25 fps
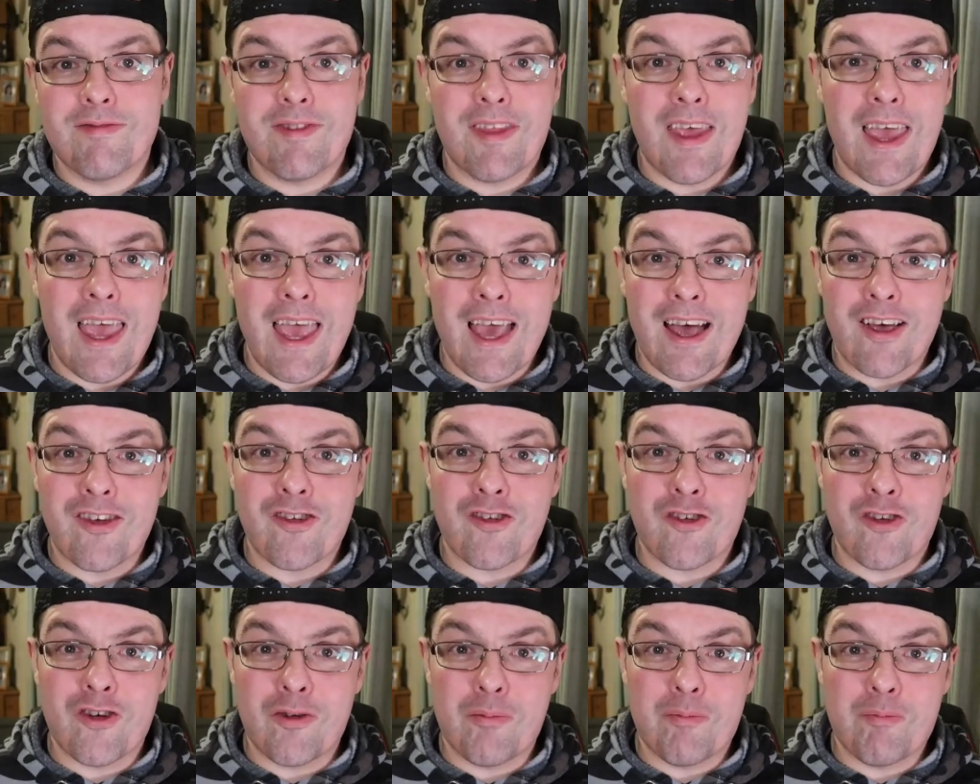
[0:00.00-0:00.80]

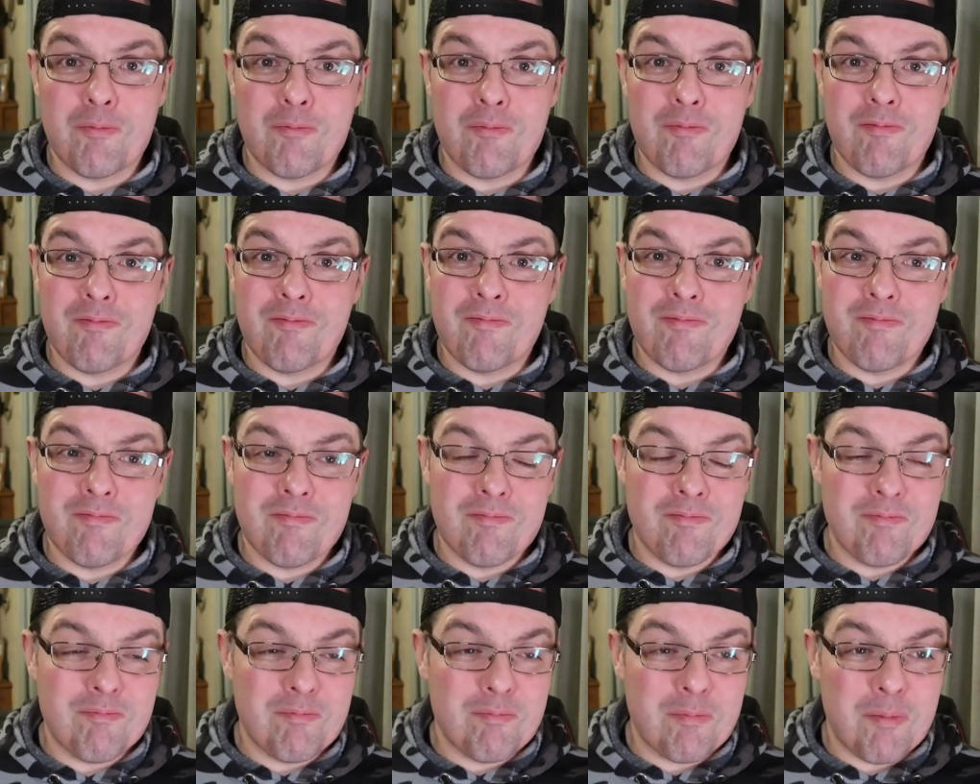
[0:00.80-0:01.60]
extra
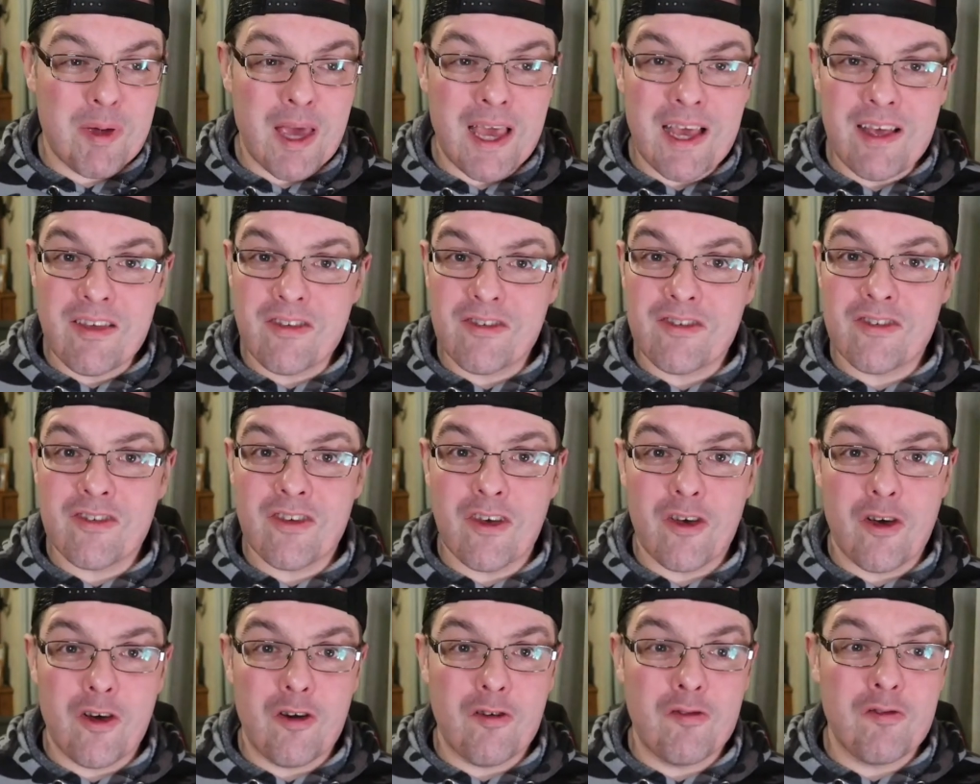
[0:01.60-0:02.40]
piece
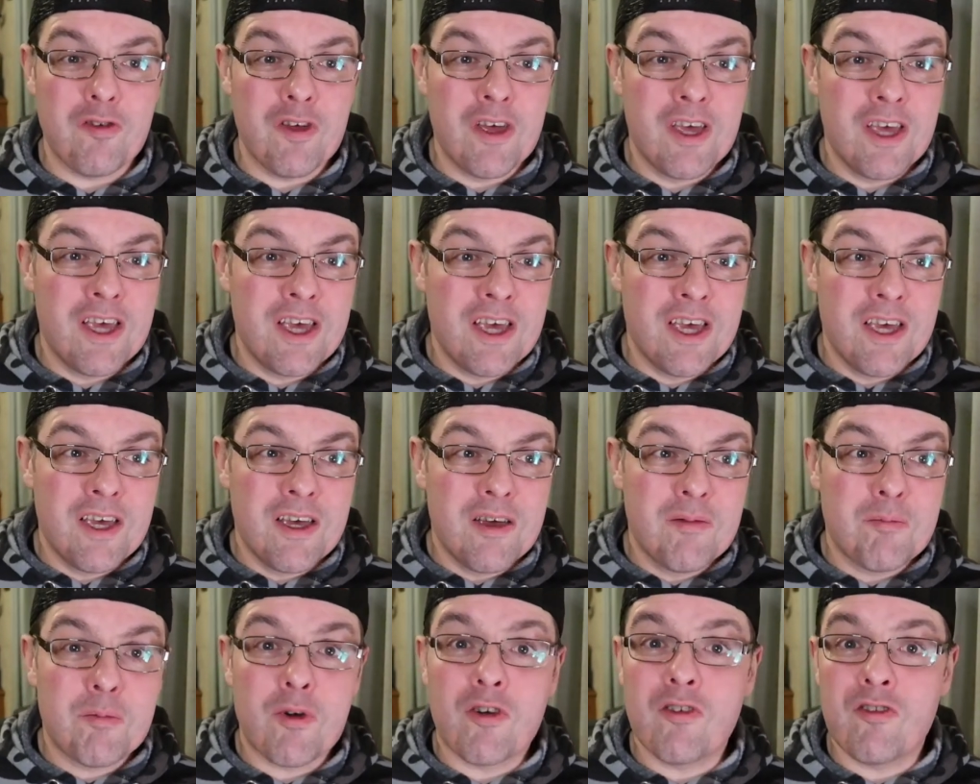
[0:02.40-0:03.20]
of
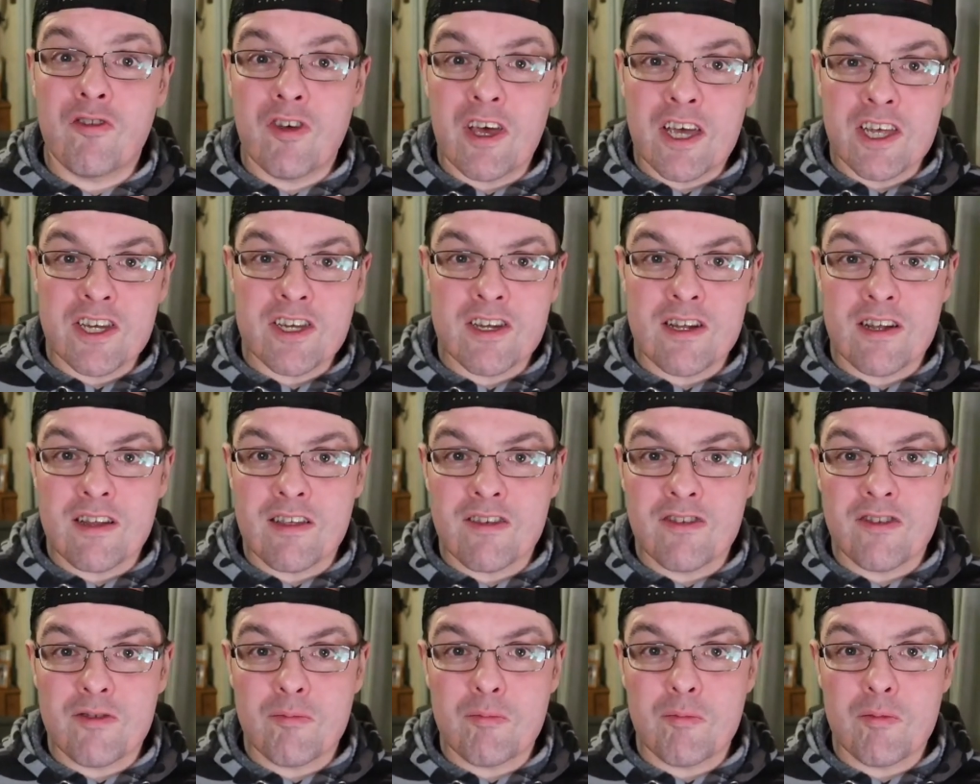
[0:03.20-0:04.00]

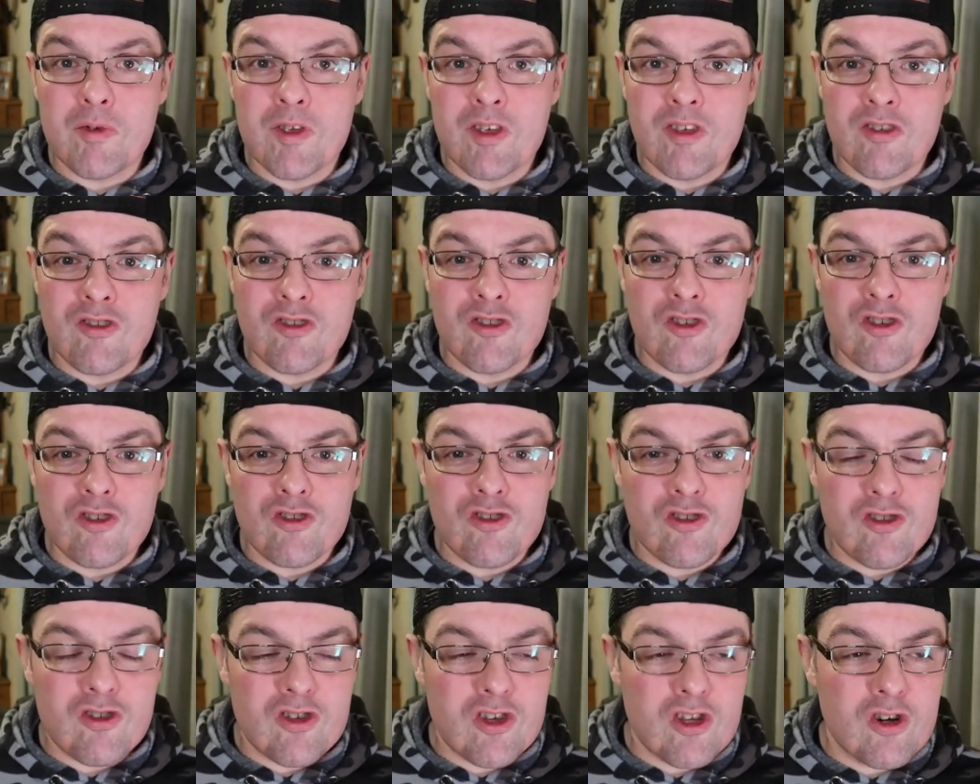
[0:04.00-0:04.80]
professionalism is
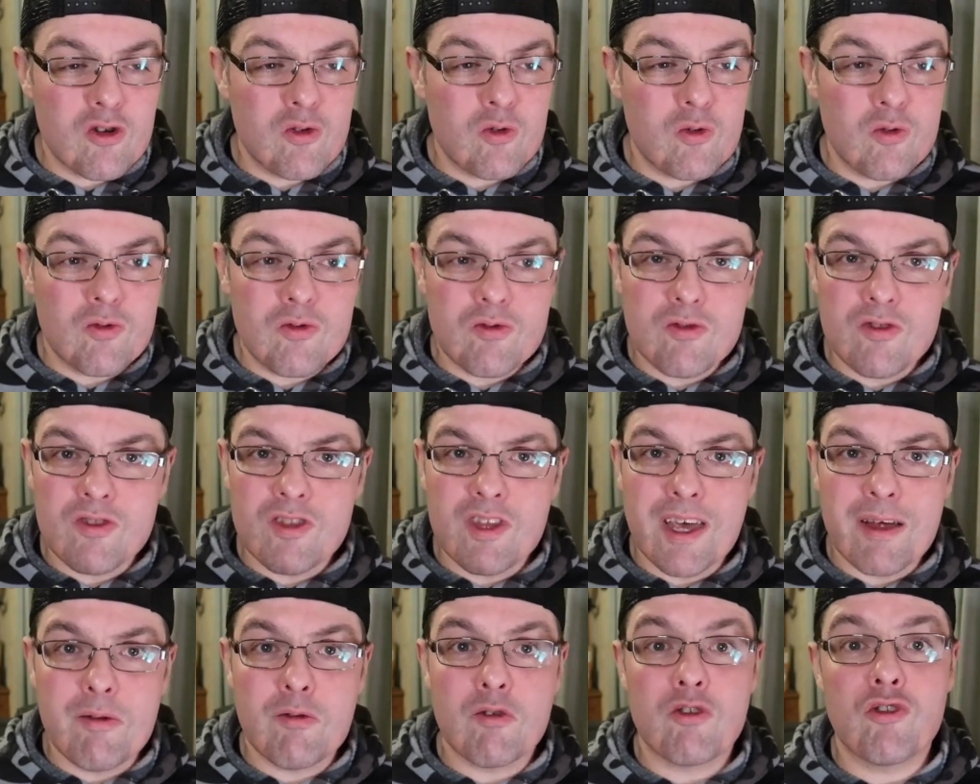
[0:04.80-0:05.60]
just, you know,
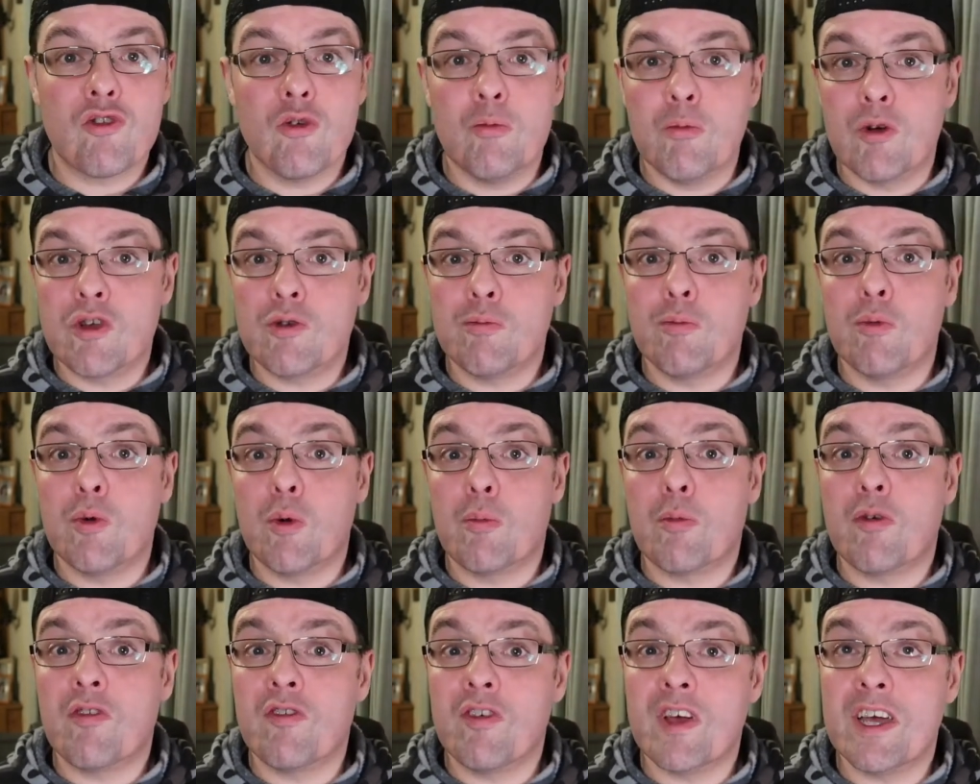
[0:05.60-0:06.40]
they were so much more
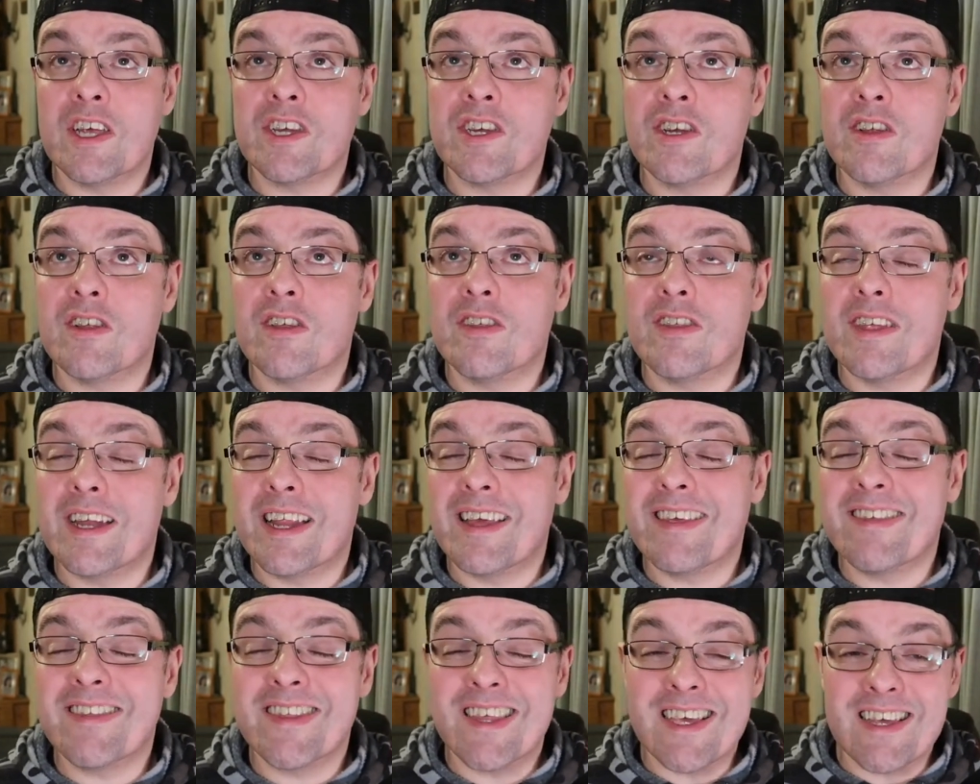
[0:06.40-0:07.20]
professional than I
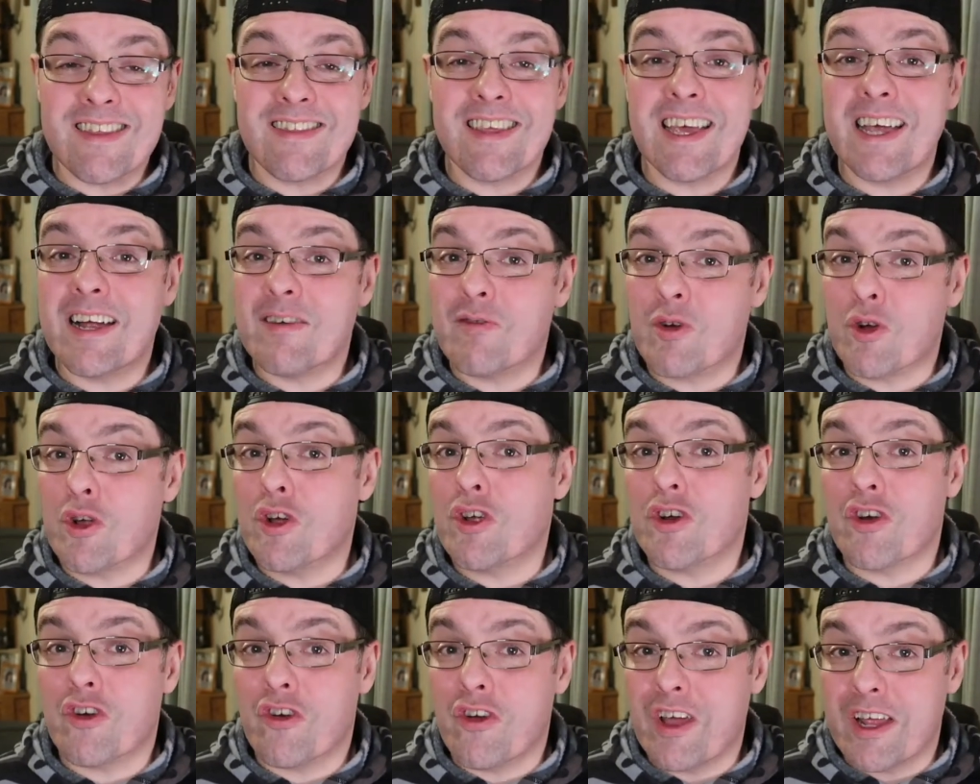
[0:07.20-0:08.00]
think they ever
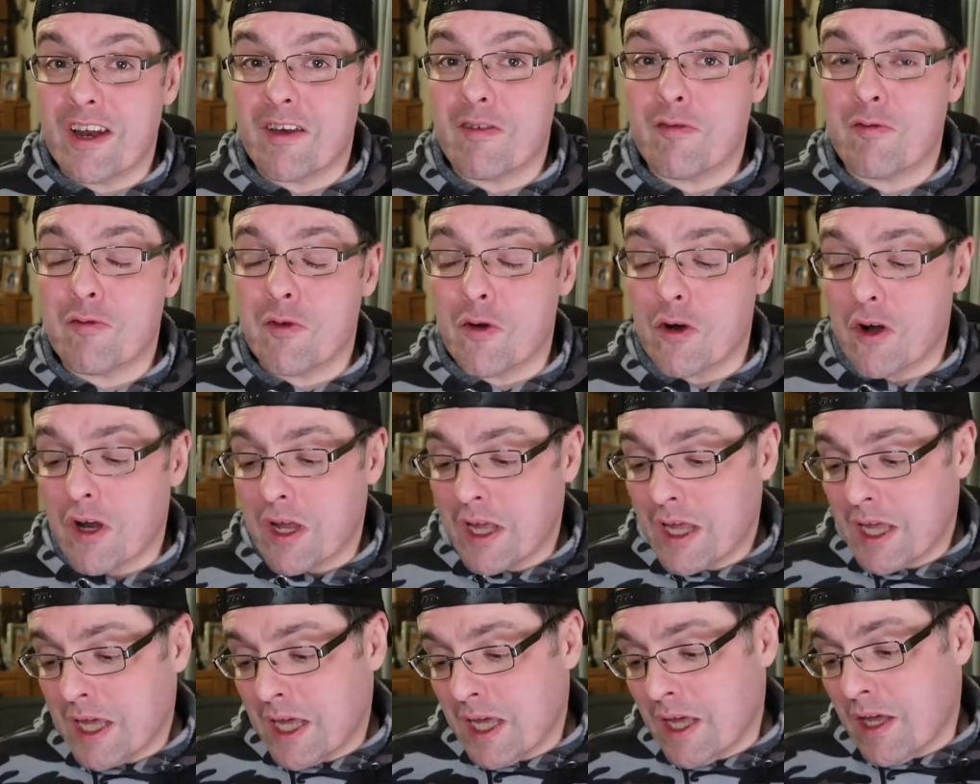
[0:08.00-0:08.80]
got credit for.
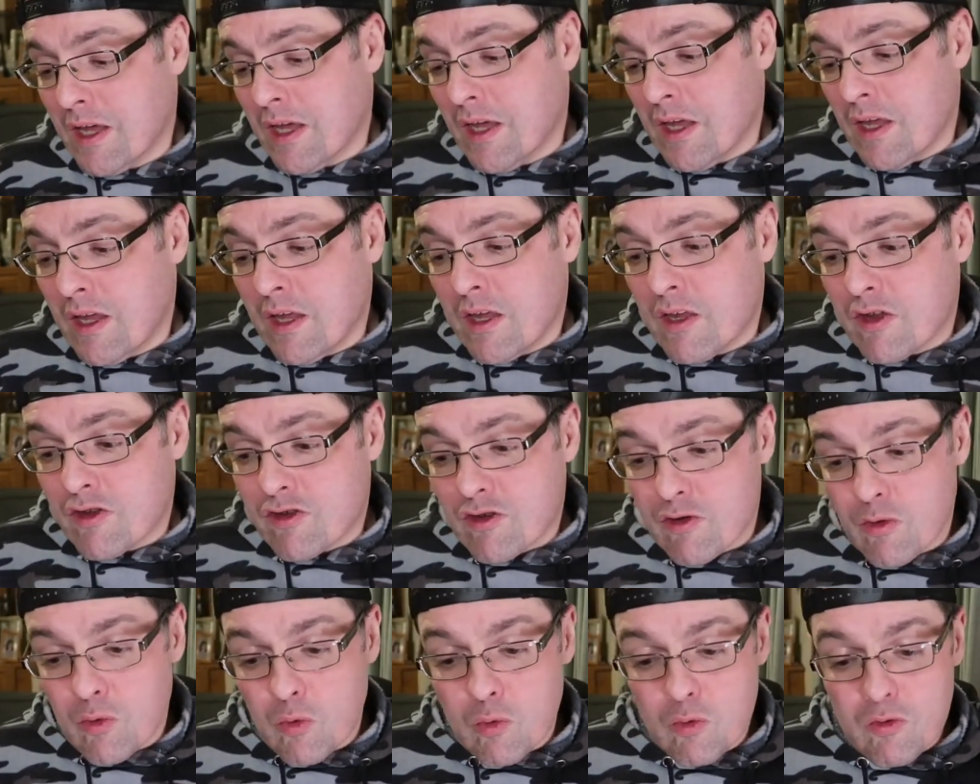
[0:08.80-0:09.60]

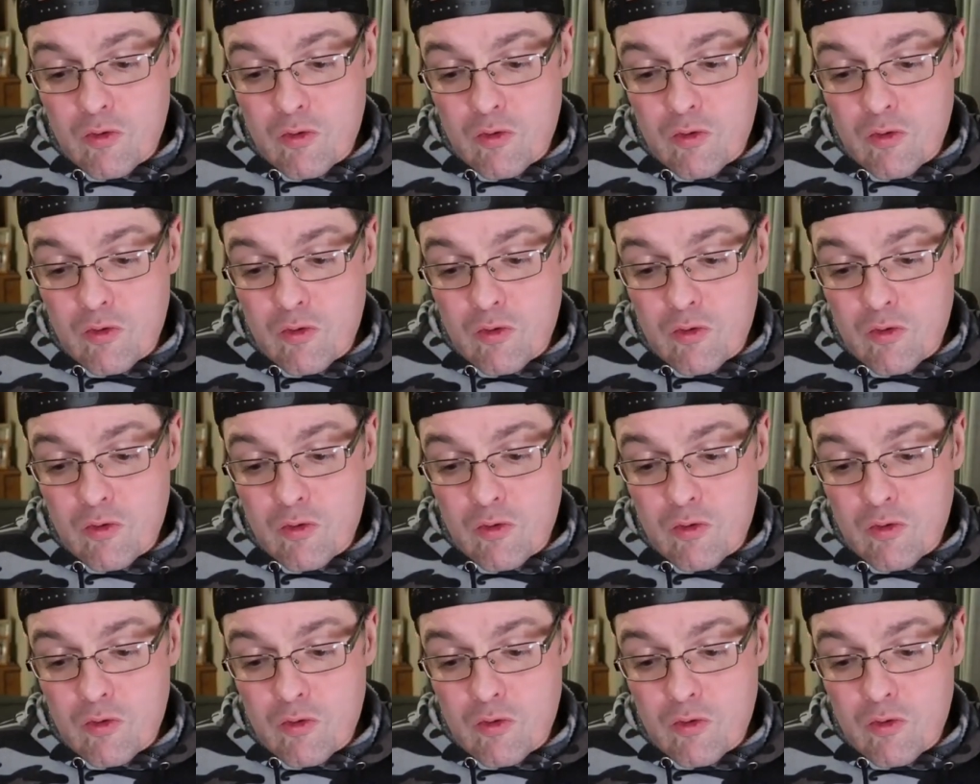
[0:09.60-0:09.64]
So